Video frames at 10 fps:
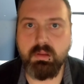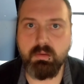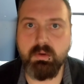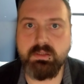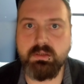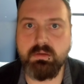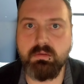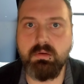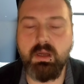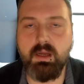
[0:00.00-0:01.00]
the
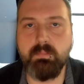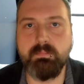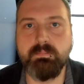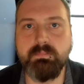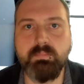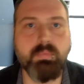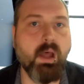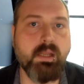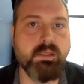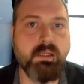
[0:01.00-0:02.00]
original
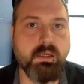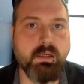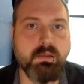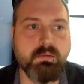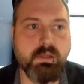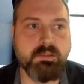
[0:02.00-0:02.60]
idea